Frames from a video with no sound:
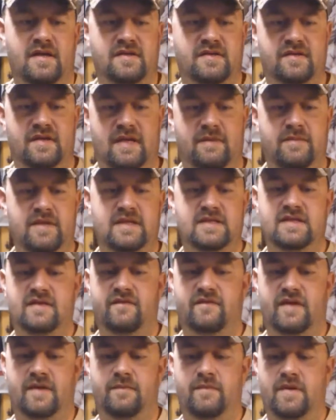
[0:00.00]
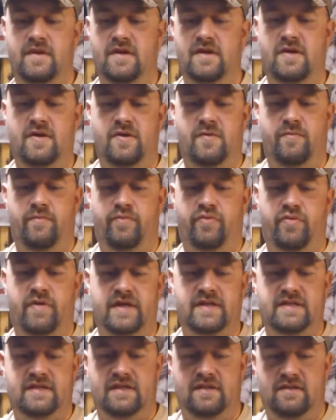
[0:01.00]
So that means if I'm
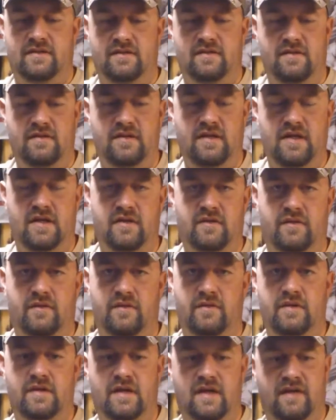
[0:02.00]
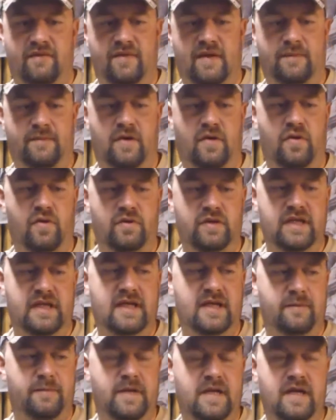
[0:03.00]
pressing, I'm
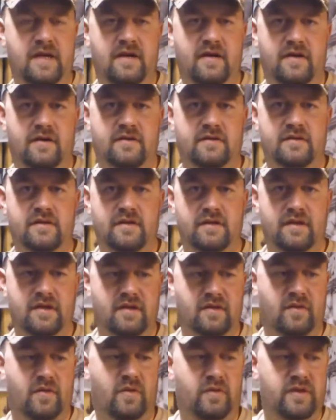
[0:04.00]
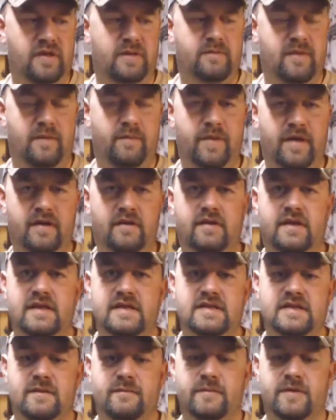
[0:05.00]
holding up here, holding my barrel
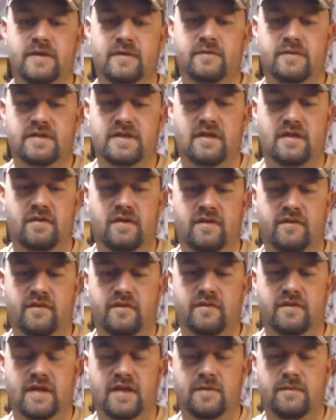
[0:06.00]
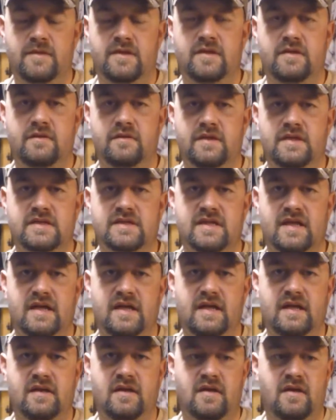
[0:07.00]
on something, which I don't ever recommend doing,
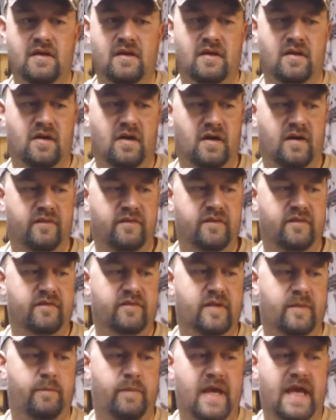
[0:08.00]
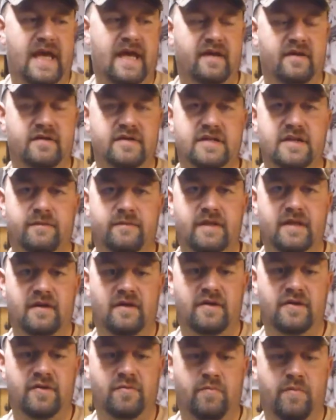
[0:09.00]
sighting off of a bag or something on your